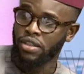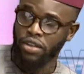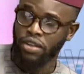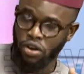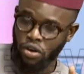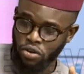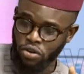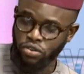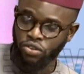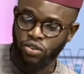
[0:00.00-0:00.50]

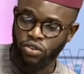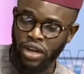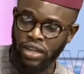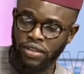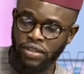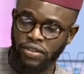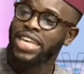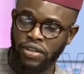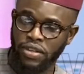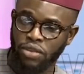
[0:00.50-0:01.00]
The
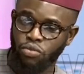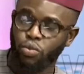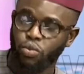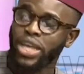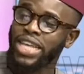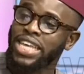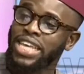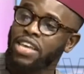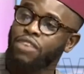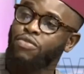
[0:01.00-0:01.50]
contract is that
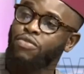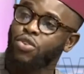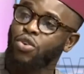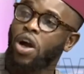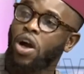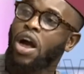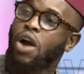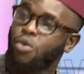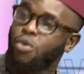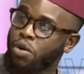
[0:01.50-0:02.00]
we give
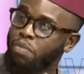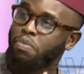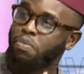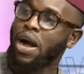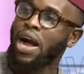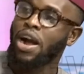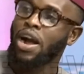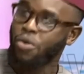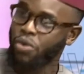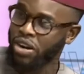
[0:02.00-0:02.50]
you our
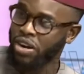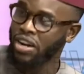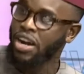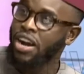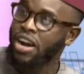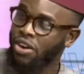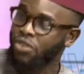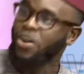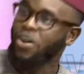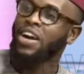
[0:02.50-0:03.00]
power and
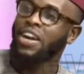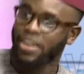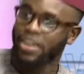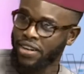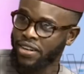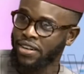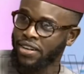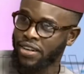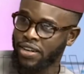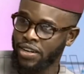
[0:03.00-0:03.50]
our
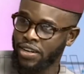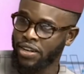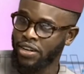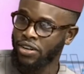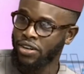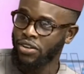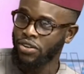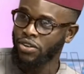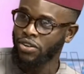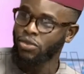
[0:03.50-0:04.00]
right
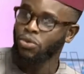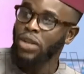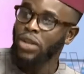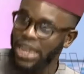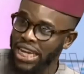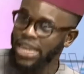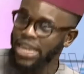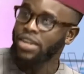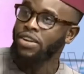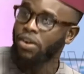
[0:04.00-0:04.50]
to
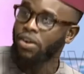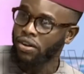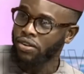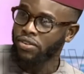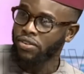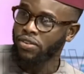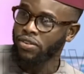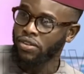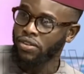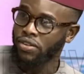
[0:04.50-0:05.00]
lead
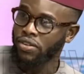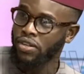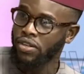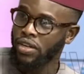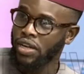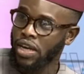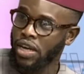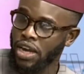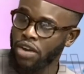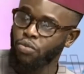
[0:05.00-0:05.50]
us,
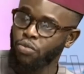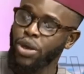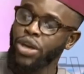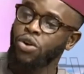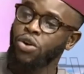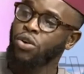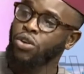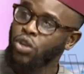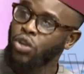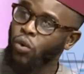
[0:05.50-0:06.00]
and
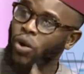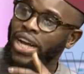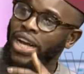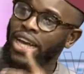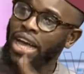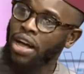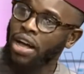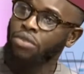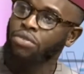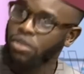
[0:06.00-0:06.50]
we hold you
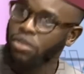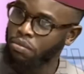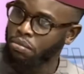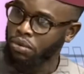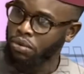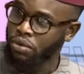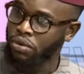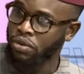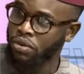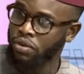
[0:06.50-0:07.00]

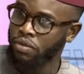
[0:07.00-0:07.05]
accountable.